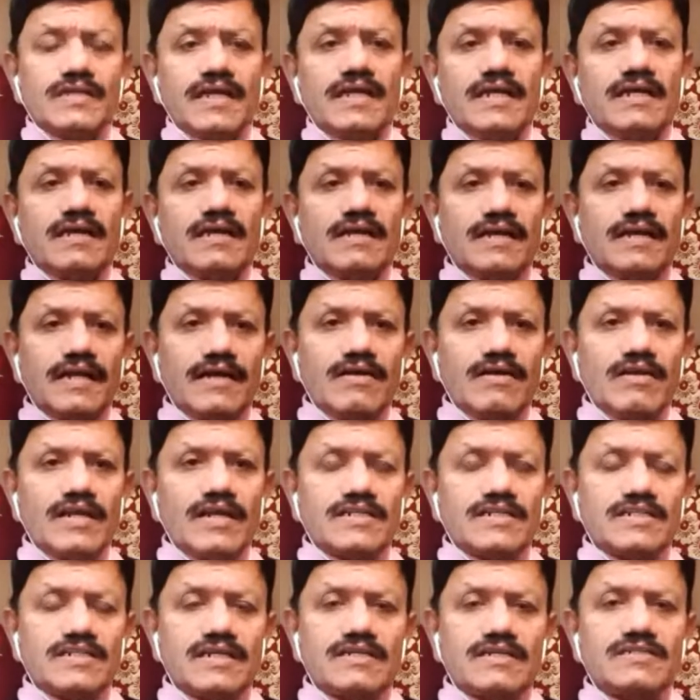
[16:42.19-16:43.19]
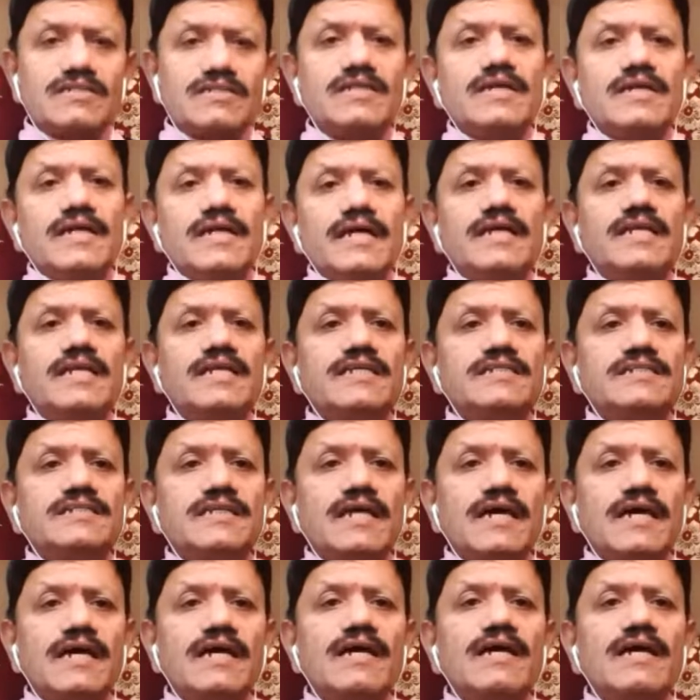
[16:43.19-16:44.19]
10 regulations. It
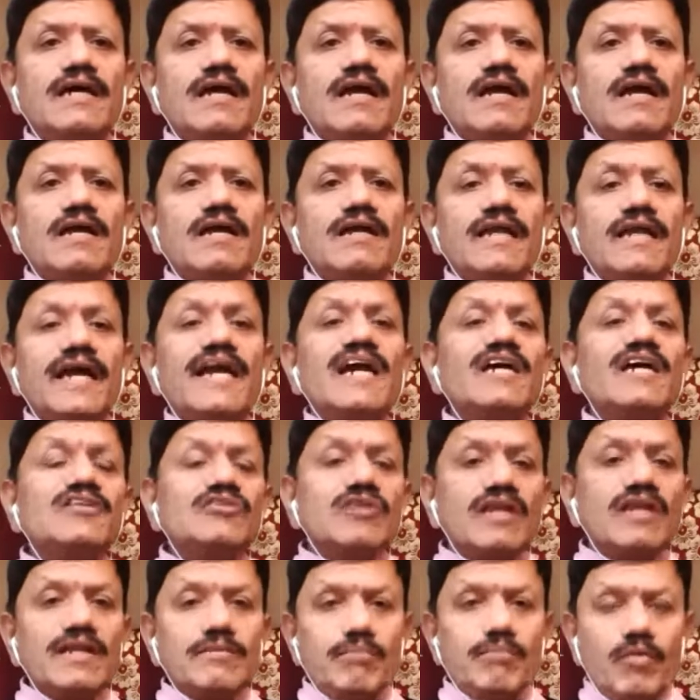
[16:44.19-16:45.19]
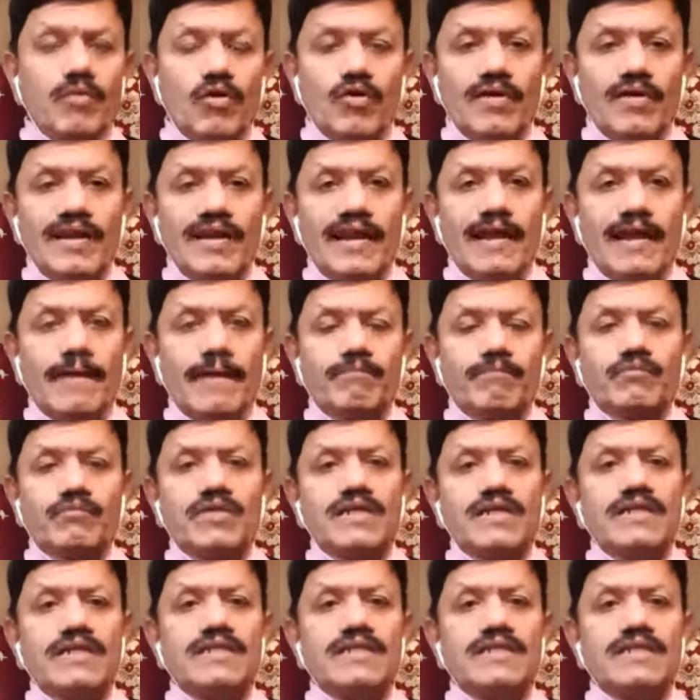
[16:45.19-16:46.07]
is a decathlon program.